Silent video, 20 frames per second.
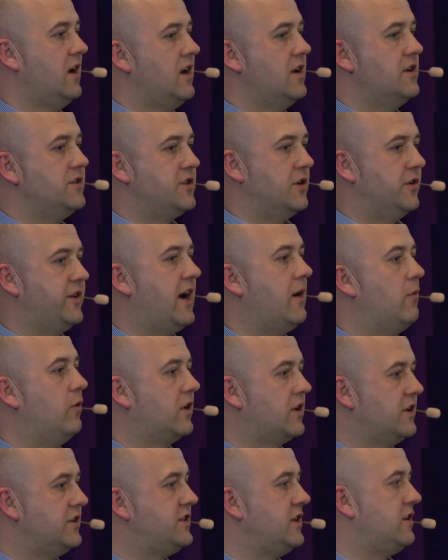So that will
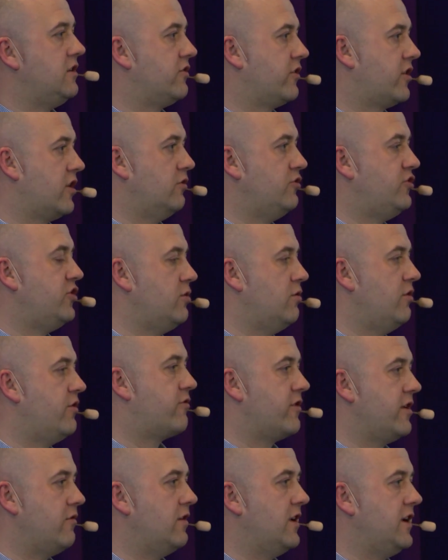continue to go 2 or
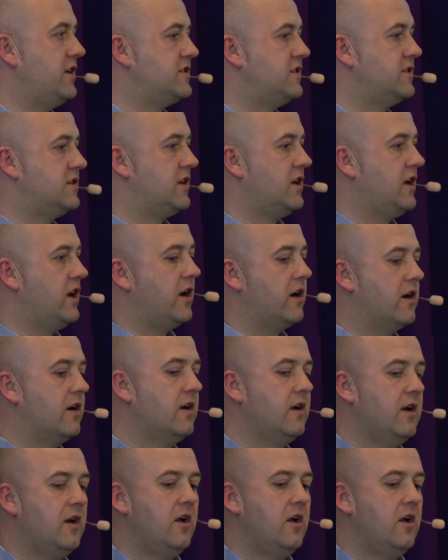3 releases a year.